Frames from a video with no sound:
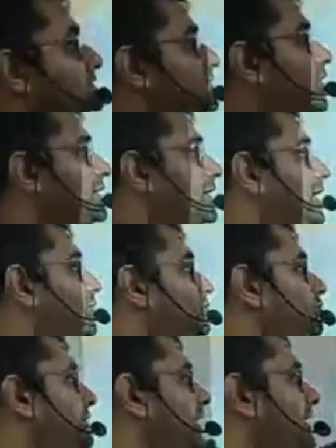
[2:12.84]
not allowed
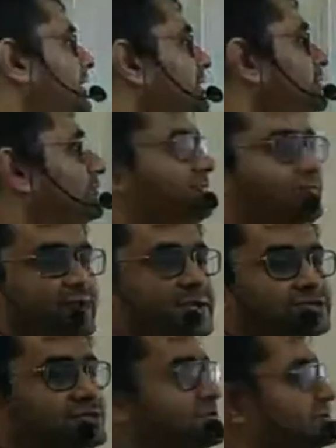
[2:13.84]
to take a
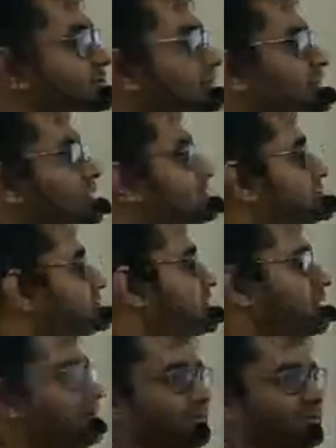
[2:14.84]
fresh
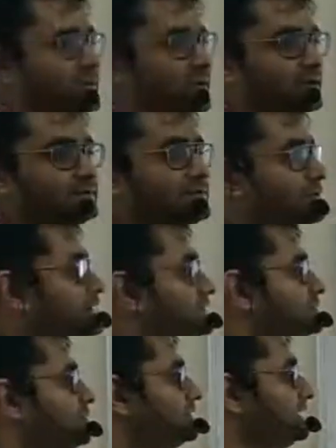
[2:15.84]
stock of the case. It
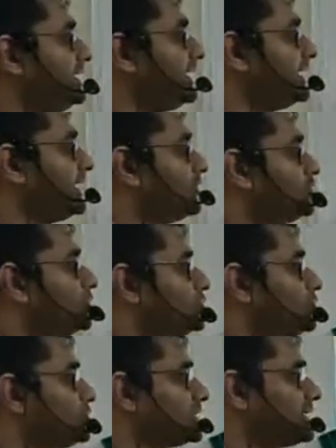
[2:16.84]
is only allowed
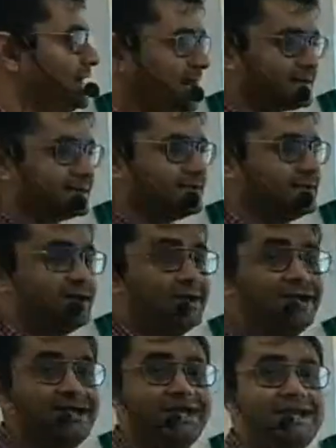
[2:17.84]
to correct
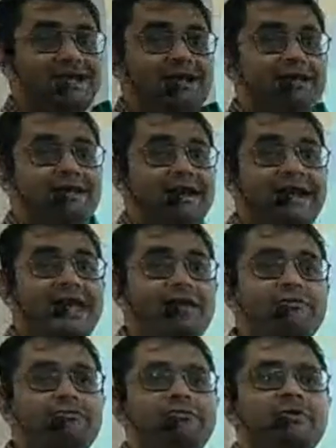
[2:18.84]
any
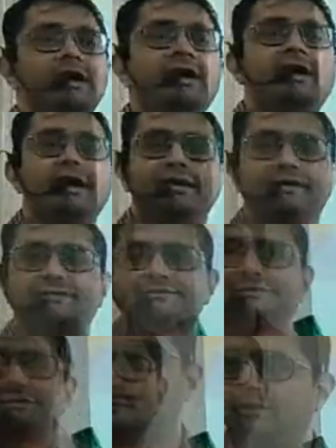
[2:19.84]
grave
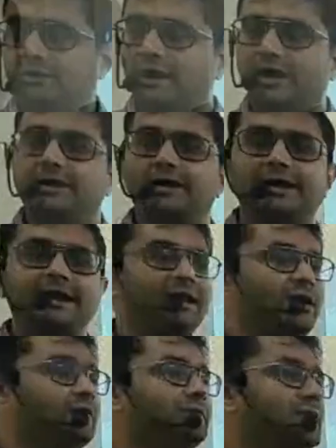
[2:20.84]
errors. Okay, under
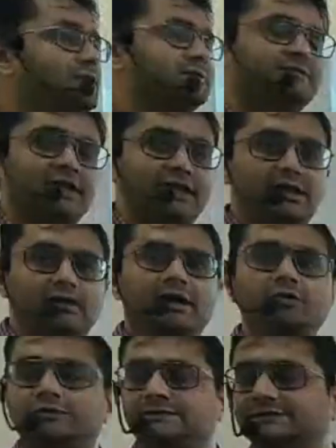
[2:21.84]
any of these three
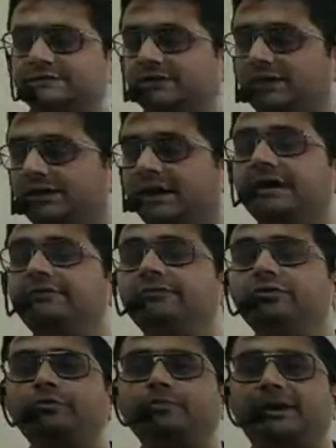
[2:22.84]
grounds,
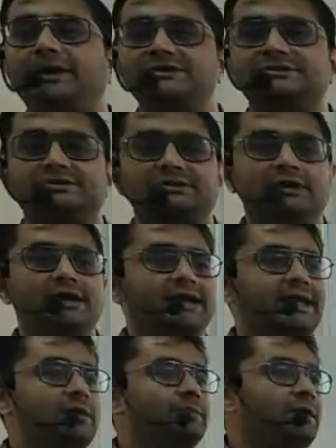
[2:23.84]
review petition
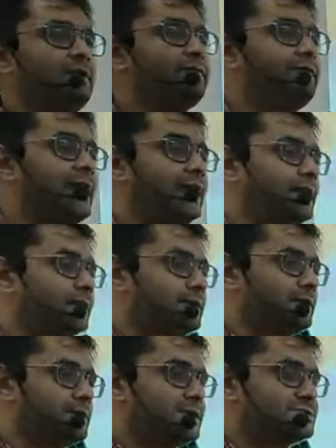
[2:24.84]
can be filed.
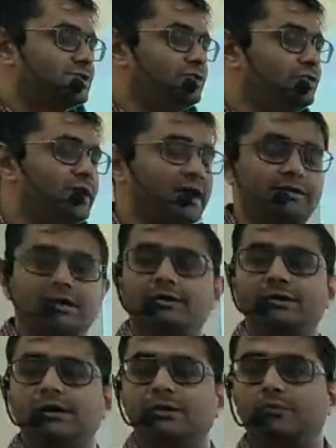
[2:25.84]
So you
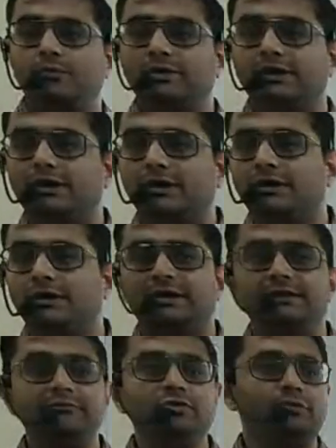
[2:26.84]
can put a
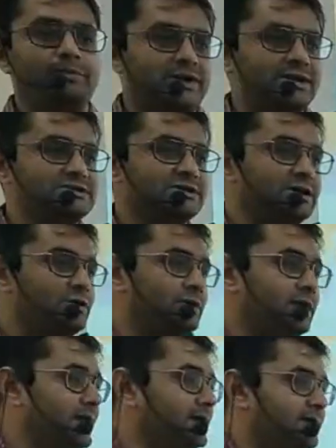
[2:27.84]
review petition
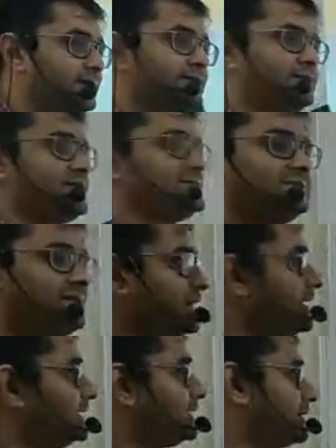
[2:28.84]
only under these
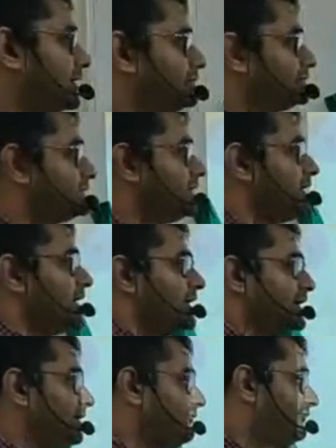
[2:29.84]
three grounds.
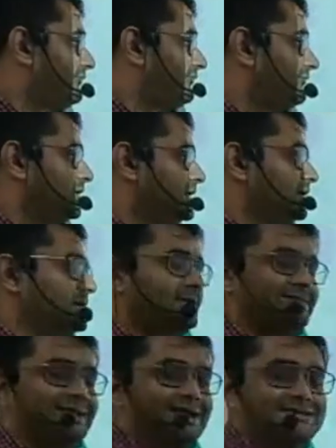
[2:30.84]
If
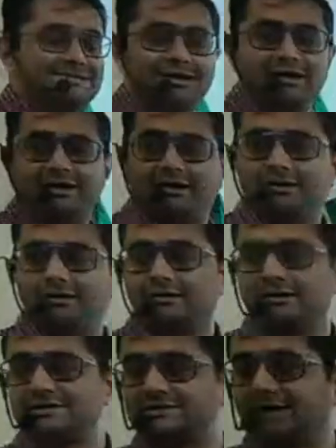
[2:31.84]
there is a
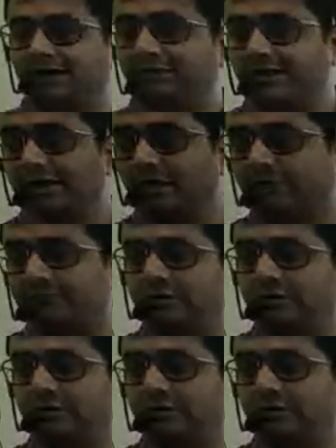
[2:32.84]
discovery of